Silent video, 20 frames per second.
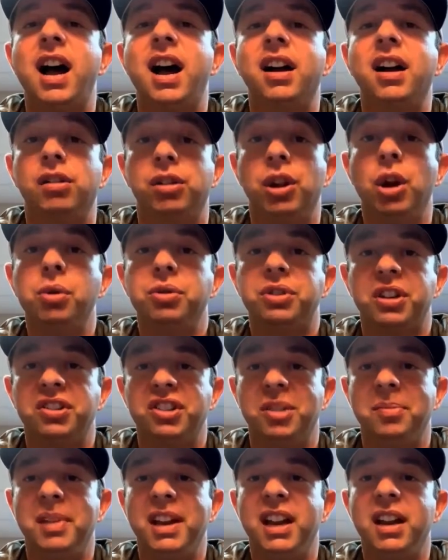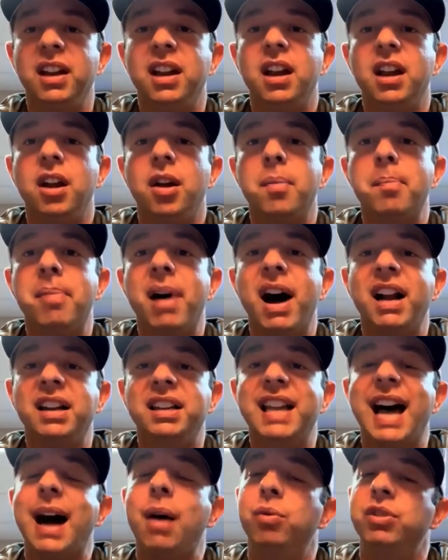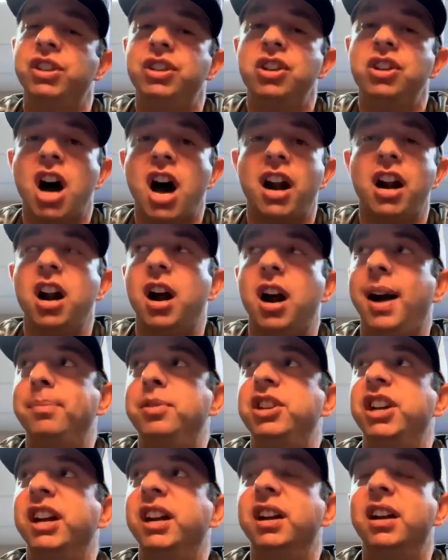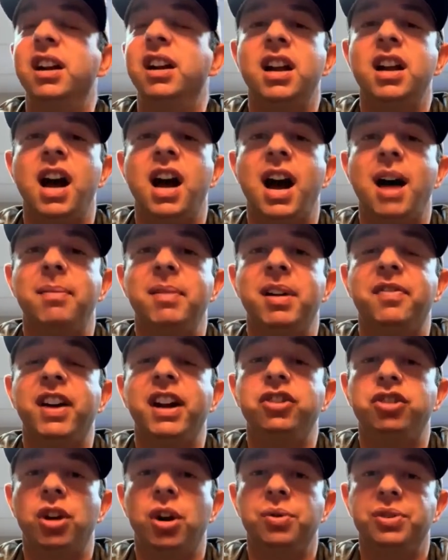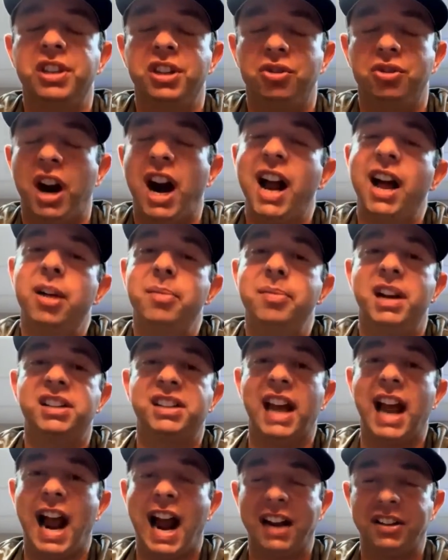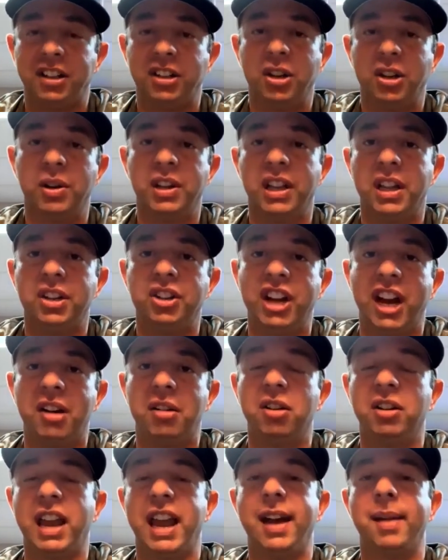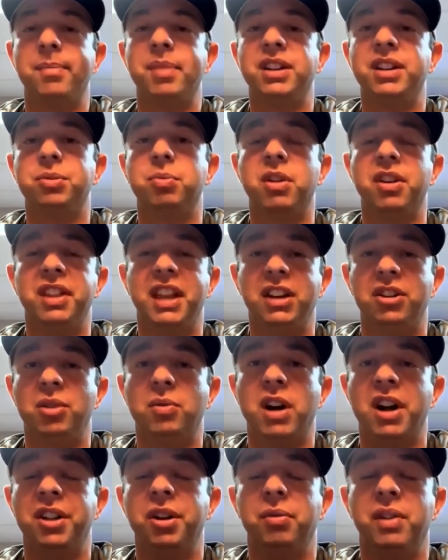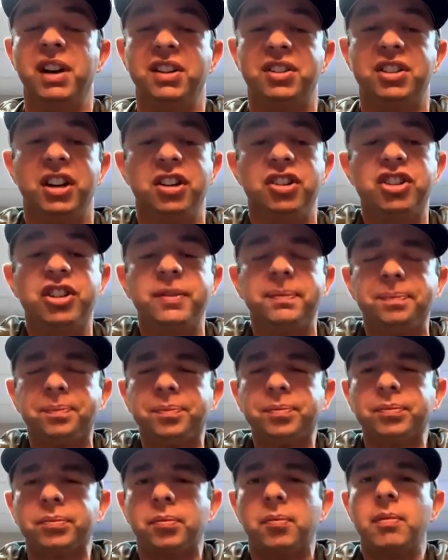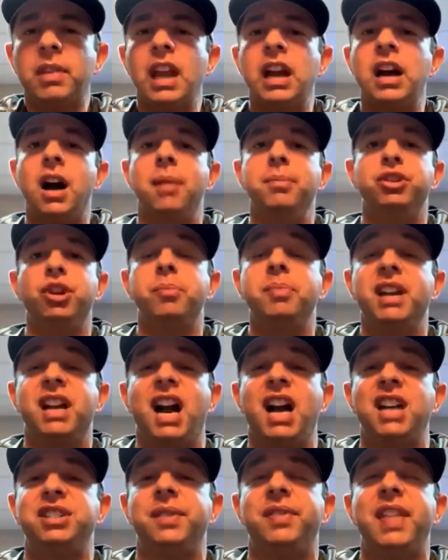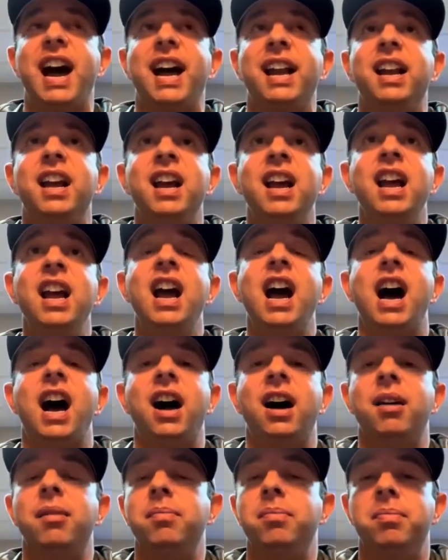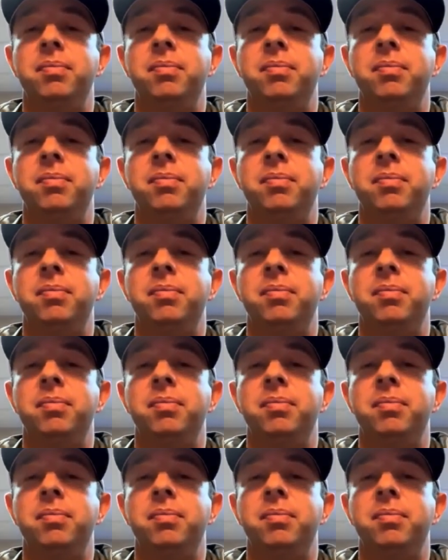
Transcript: closer to me, but that was not an option if I chose the trial because I had to do it at the general campus where they do all their research. So because of that, uh,